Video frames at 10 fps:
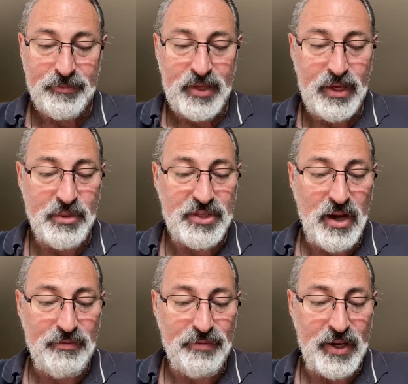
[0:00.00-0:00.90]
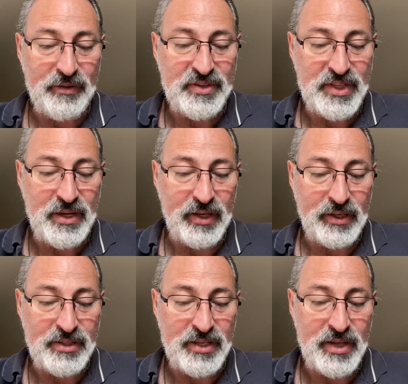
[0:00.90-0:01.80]
He was not afraid of
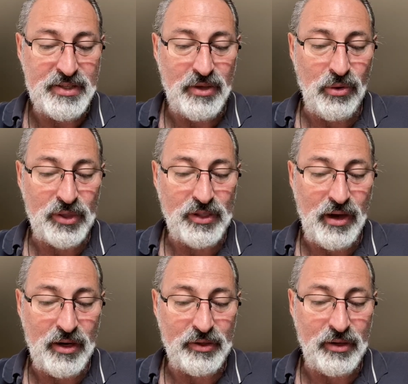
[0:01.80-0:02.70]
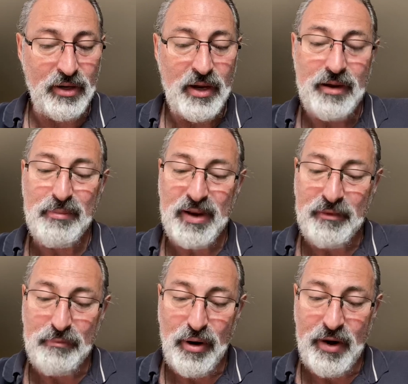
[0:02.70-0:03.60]
sinning, says the holy doctor, but
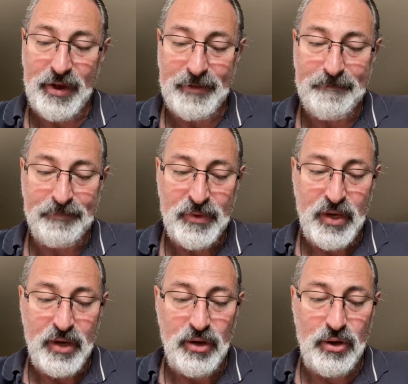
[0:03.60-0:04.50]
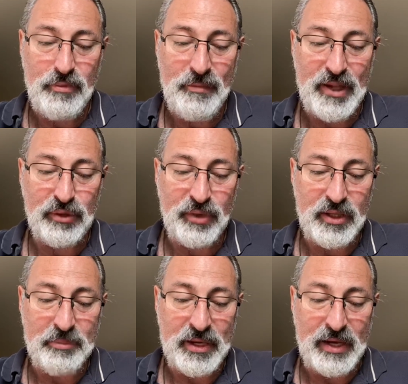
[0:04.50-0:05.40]
of burning. Non
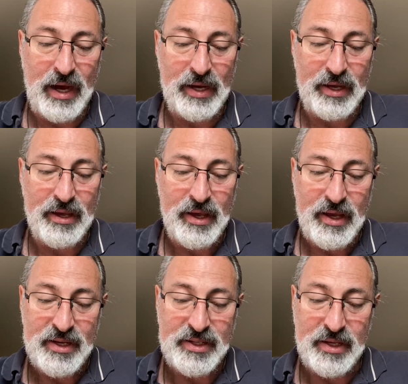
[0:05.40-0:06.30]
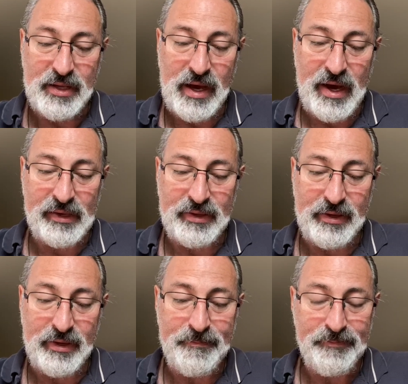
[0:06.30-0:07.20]
metuit peccare, sed
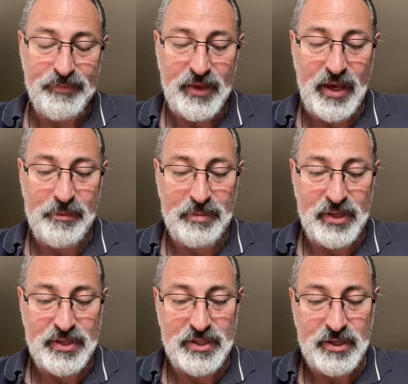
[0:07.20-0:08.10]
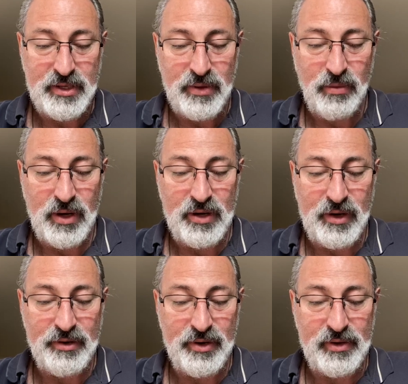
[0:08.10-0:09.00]
ardere. Epis
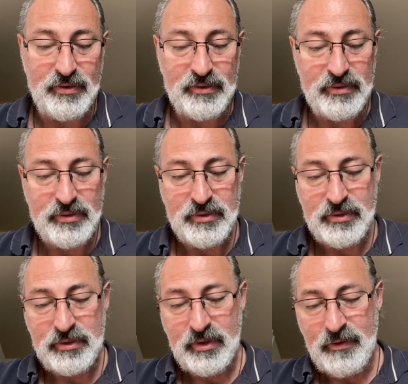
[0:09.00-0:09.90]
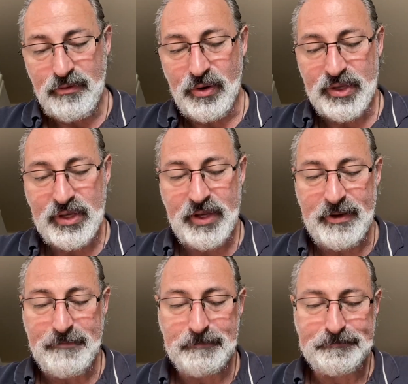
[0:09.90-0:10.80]
114.